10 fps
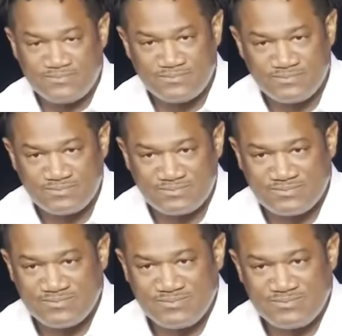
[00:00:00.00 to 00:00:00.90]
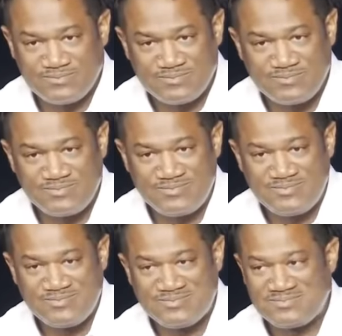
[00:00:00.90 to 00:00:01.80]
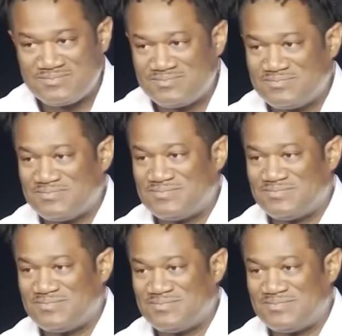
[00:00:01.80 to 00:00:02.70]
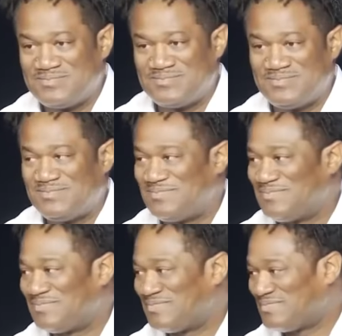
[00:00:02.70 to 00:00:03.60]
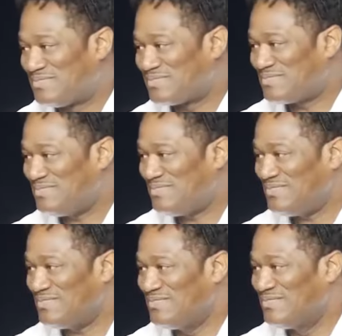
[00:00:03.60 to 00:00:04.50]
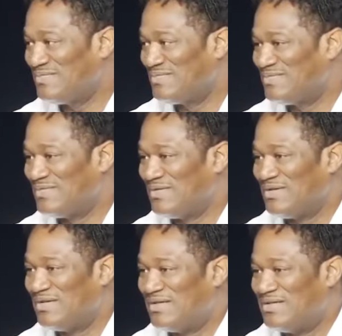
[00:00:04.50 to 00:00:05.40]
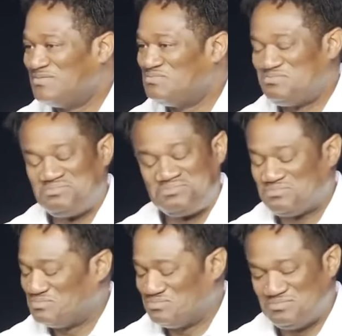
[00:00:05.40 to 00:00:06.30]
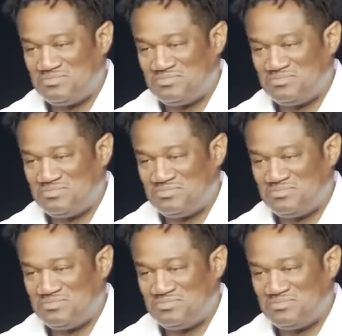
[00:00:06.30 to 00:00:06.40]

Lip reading: [no speech]